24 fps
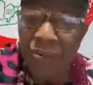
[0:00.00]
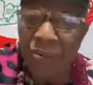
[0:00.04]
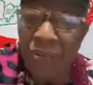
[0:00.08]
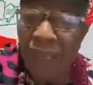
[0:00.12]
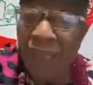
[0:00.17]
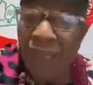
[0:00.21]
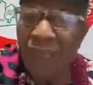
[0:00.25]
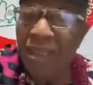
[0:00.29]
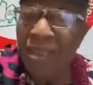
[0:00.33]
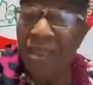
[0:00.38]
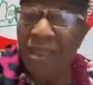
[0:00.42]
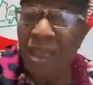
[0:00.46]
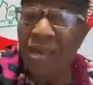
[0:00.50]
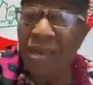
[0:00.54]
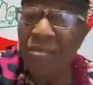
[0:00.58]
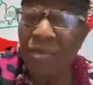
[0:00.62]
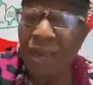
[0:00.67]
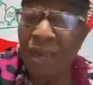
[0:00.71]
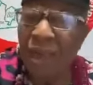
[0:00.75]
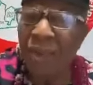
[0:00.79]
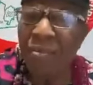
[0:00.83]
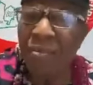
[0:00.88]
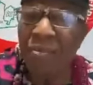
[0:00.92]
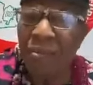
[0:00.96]
at the same
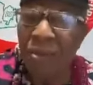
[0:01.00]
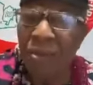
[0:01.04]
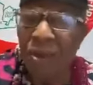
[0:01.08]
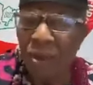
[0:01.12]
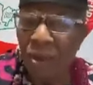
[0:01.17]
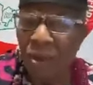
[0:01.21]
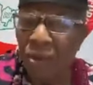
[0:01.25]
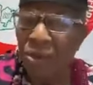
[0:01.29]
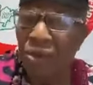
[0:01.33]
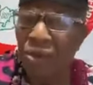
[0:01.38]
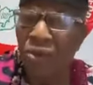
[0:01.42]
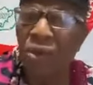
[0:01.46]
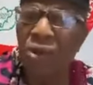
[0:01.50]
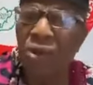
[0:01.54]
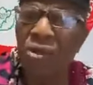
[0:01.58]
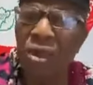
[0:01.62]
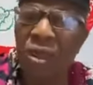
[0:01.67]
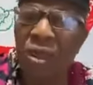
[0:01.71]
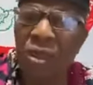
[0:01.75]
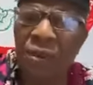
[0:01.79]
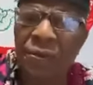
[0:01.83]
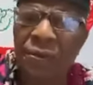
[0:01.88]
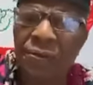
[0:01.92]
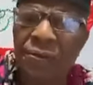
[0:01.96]
time
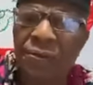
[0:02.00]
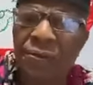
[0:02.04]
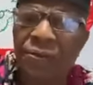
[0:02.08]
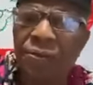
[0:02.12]
constructing